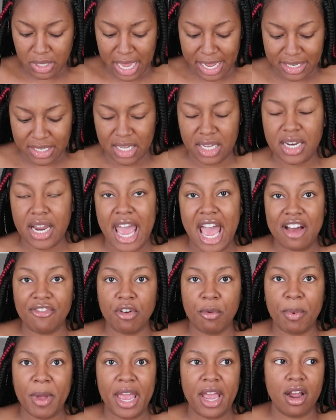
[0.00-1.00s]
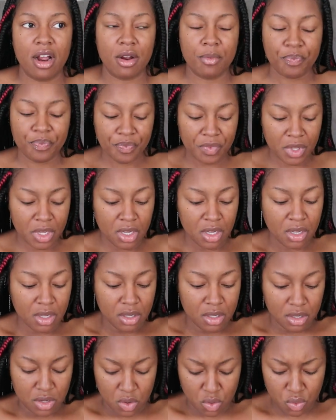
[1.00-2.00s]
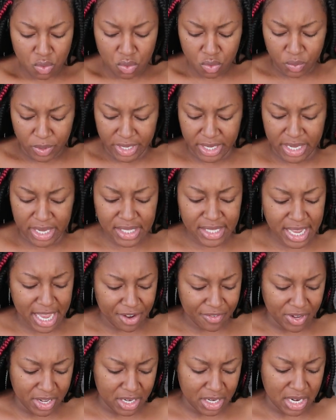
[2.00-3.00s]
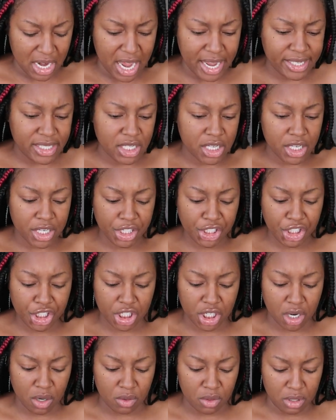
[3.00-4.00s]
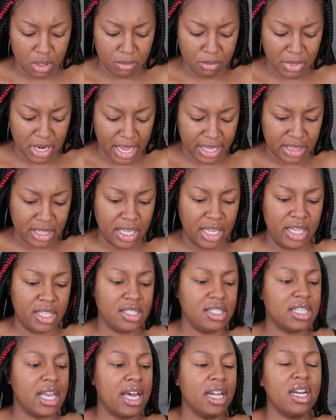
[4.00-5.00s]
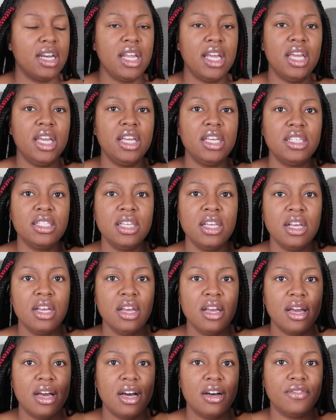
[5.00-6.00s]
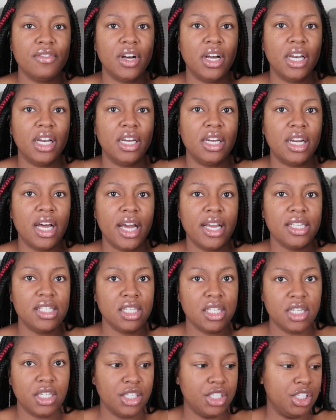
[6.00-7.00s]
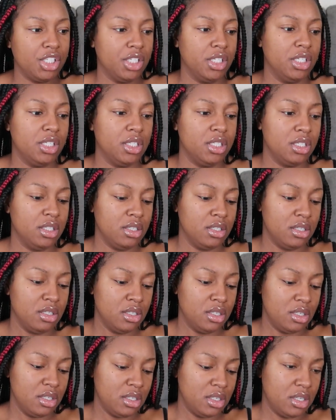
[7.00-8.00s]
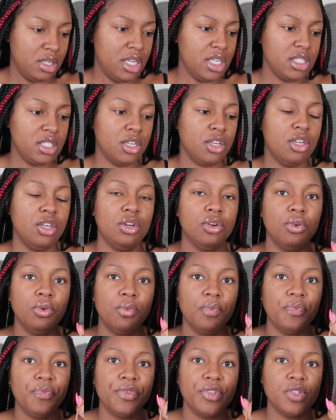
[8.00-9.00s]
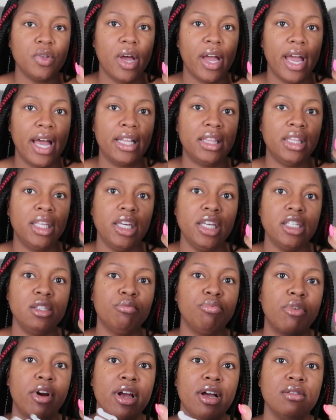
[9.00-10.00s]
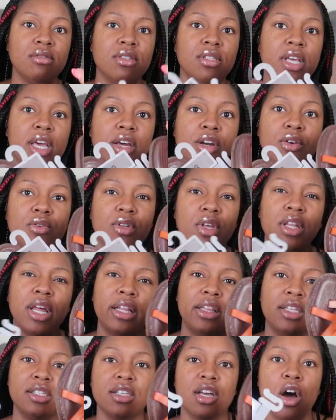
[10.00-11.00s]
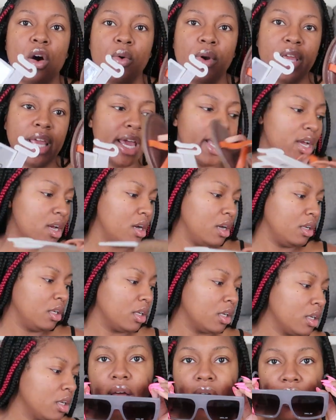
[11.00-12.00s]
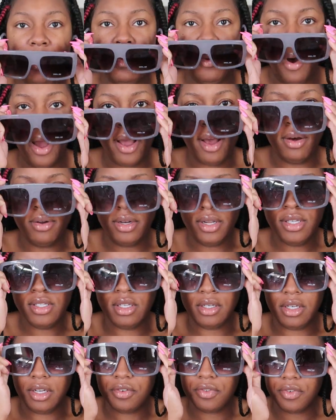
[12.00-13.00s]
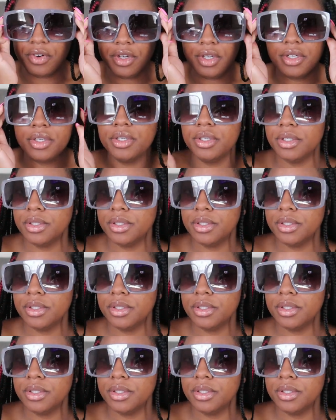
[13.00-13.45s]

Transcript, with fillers: I didn't have a pair. Ooh, and these have a nice cushion on them. Like the inside of these have a nice cushion. These are cute. So I got these brown sandals. They're like this cognac color. Oh wow, these are different.